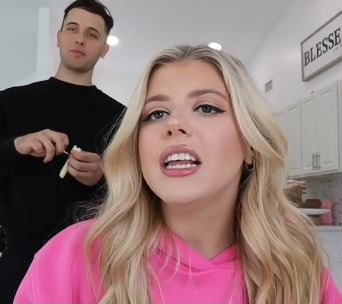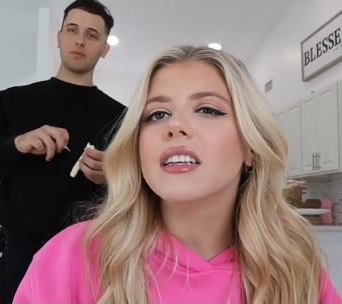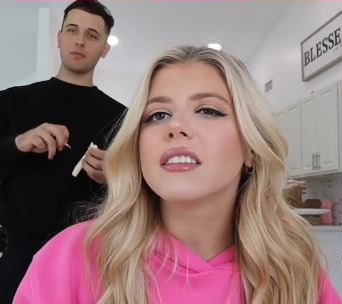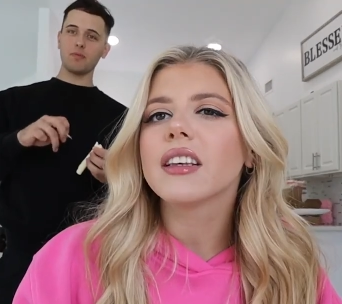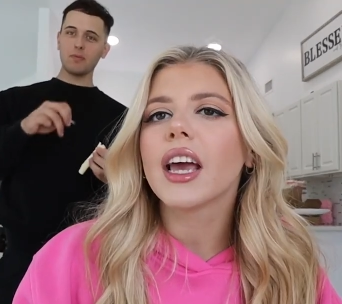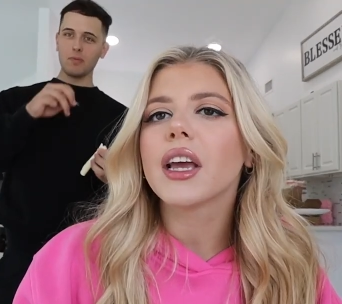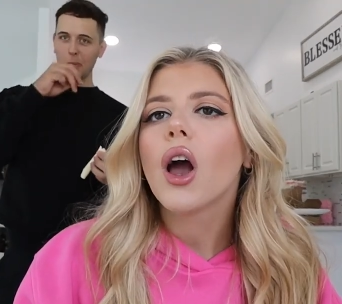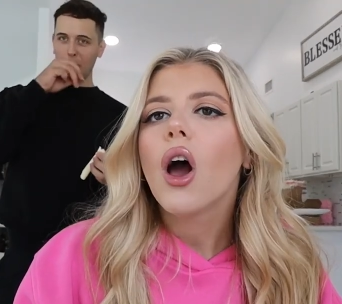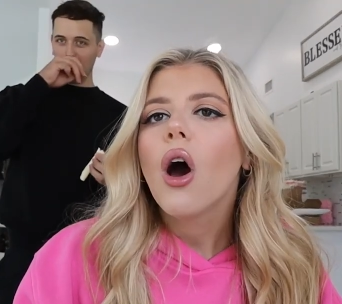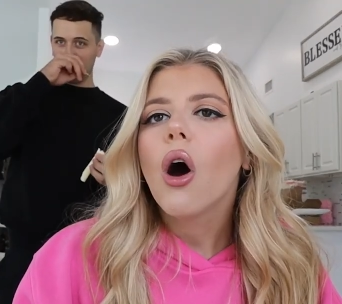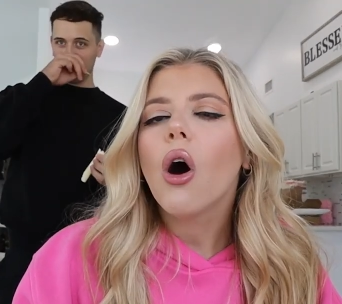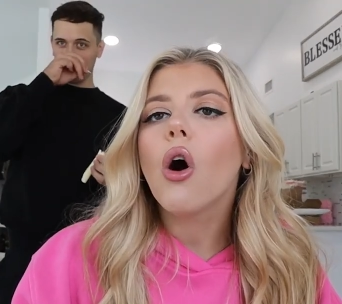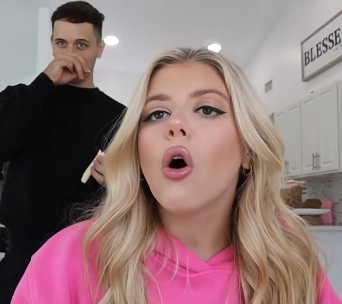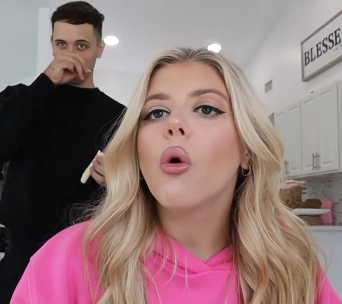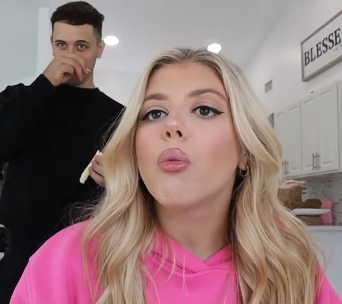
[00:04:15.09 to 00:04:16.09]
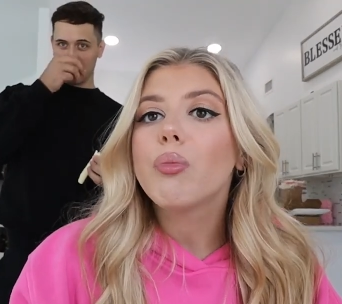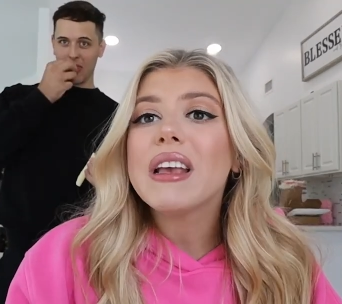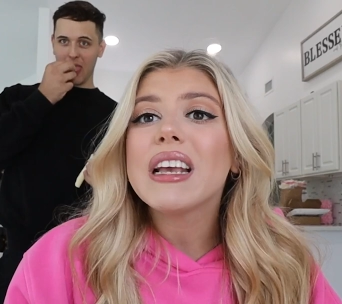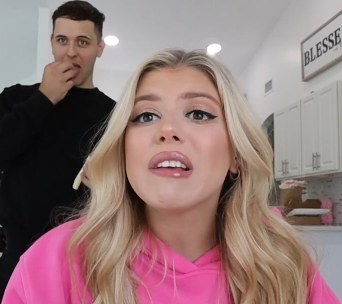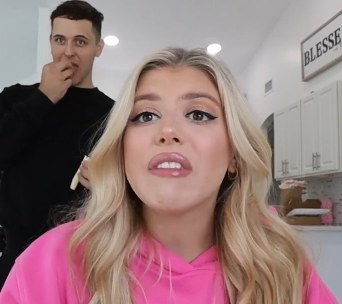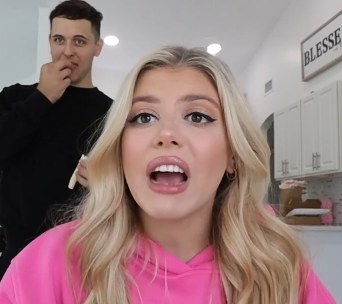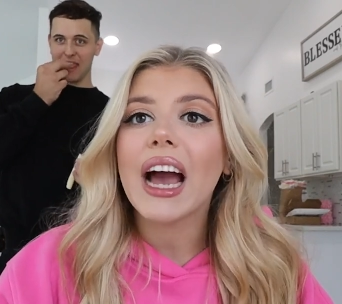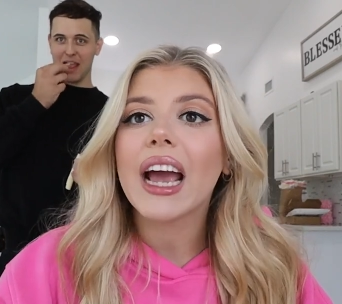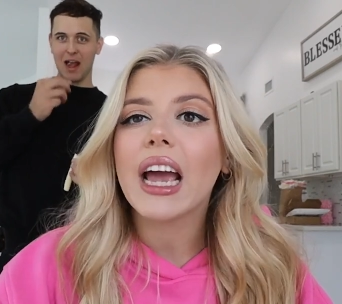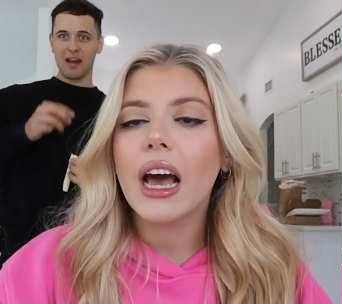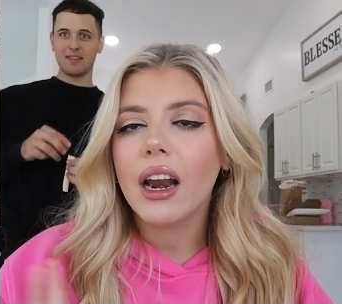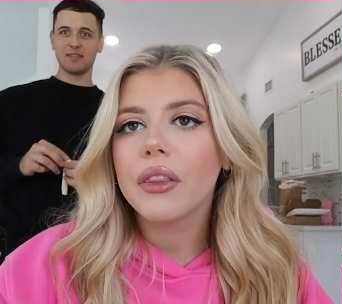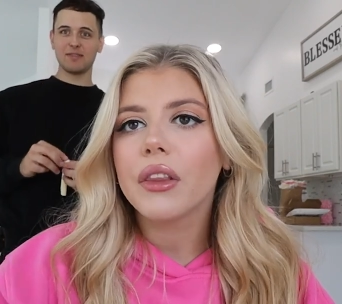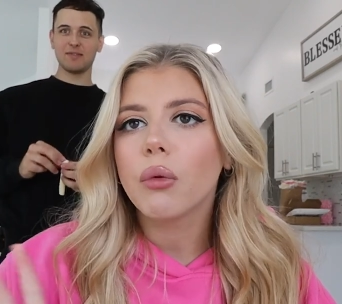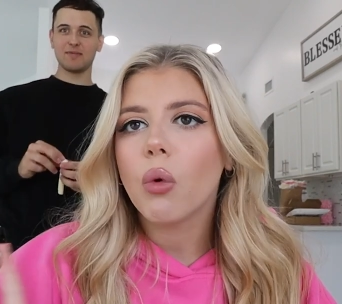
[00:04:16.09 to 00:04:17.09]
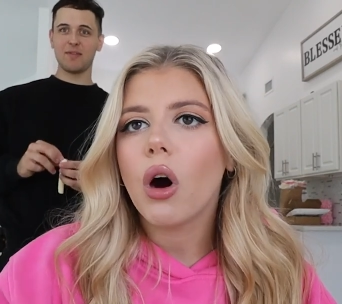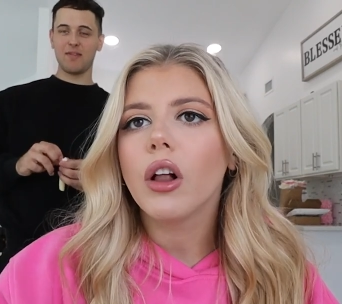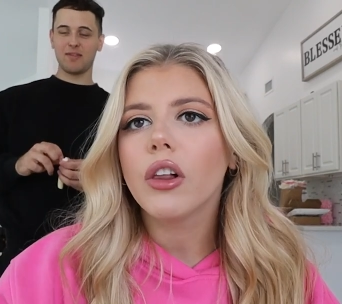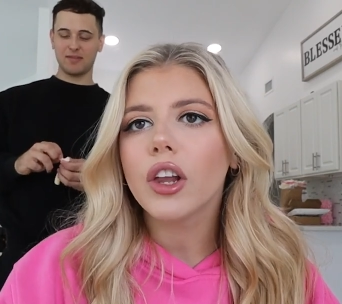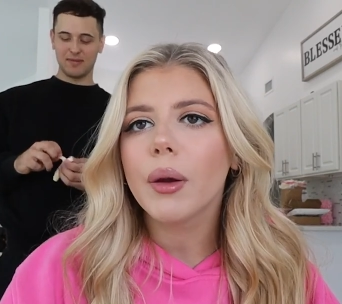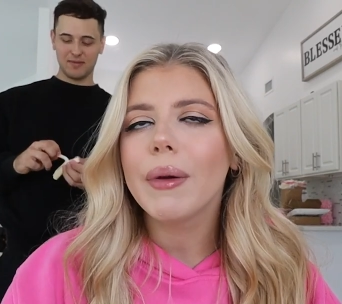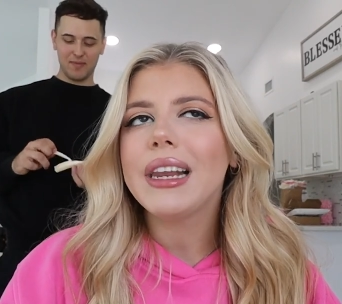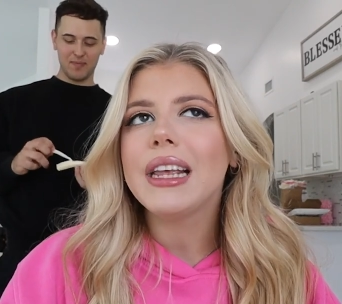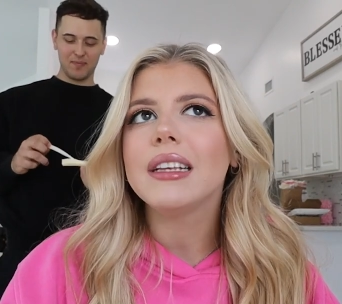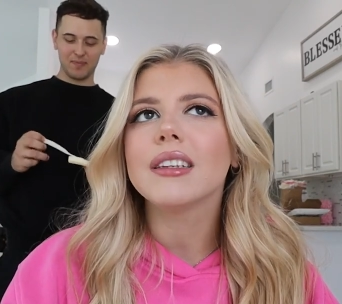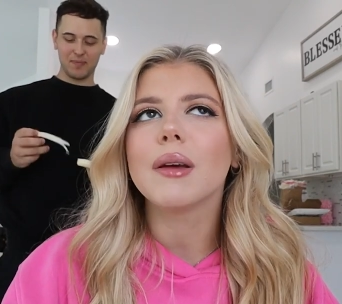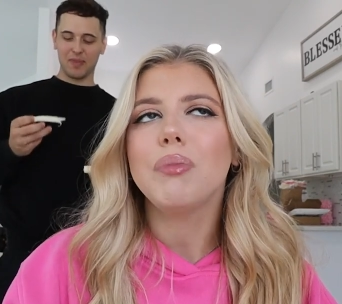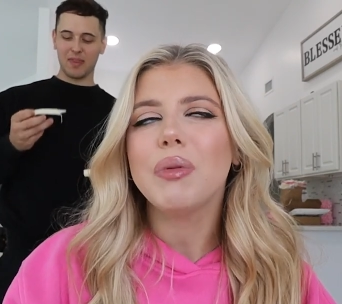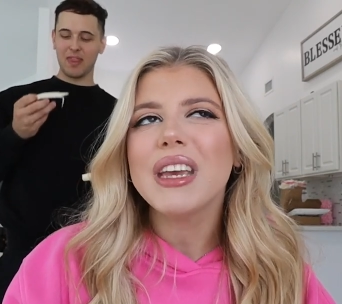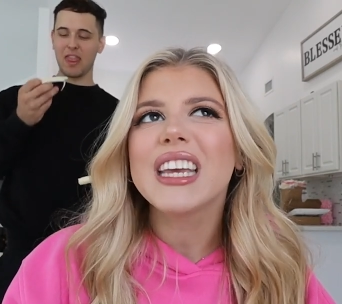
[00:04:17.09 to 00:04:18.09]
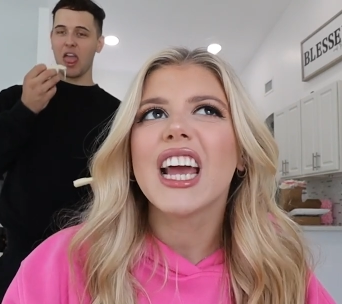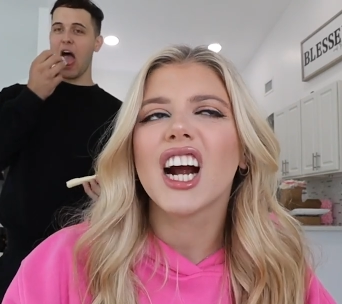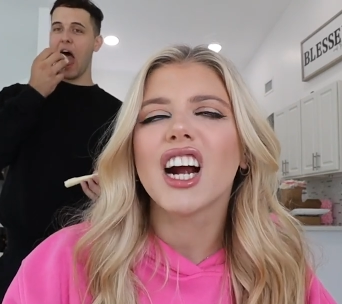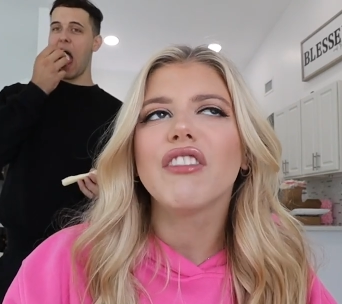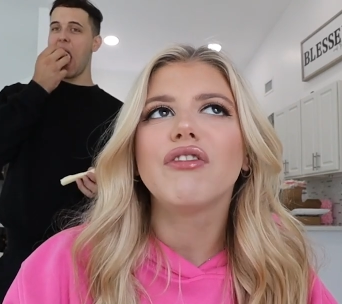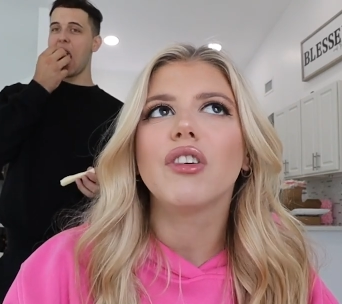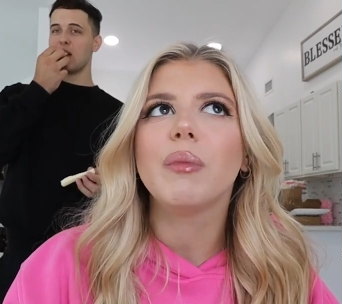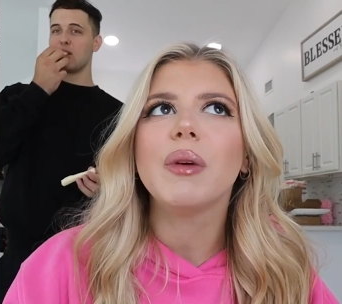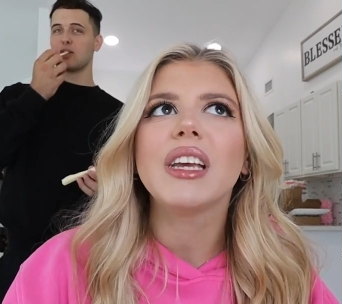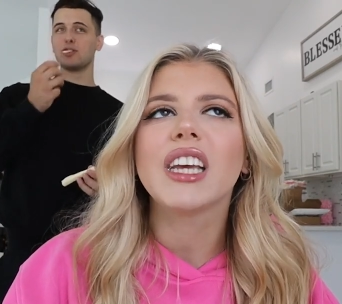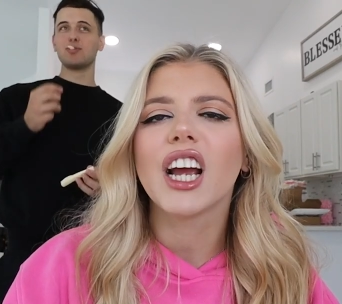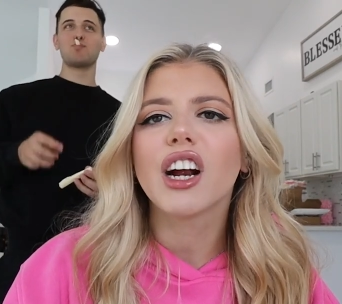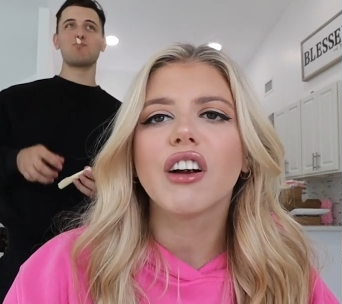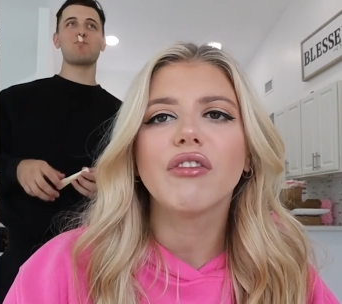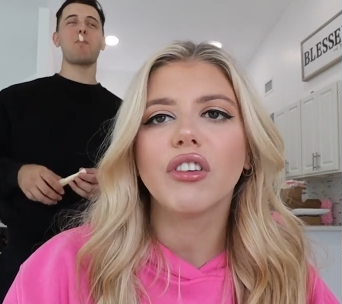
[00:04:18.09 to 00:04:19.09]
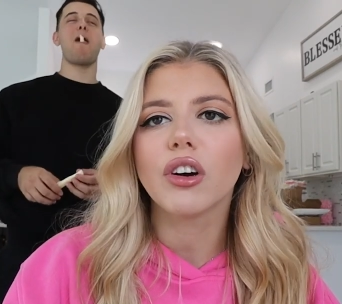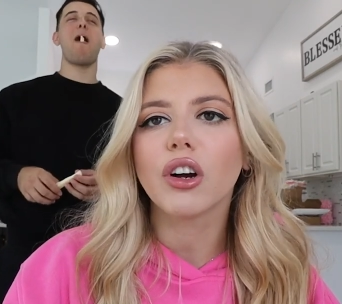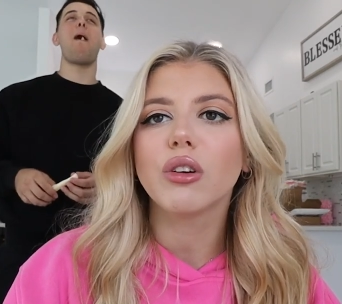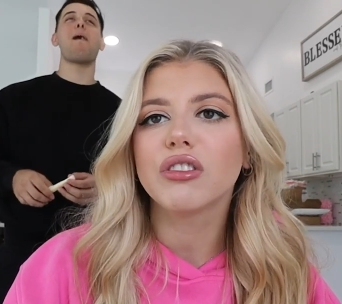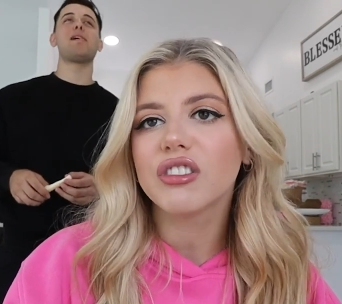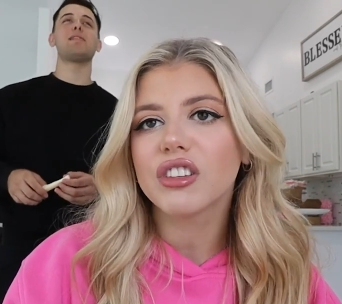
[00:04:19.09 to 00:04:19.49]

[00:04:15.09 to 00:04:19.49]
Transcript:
Speaker 1: and he's like, oh, be, I got on the wall a little bit. He's like, be careful, be careful, go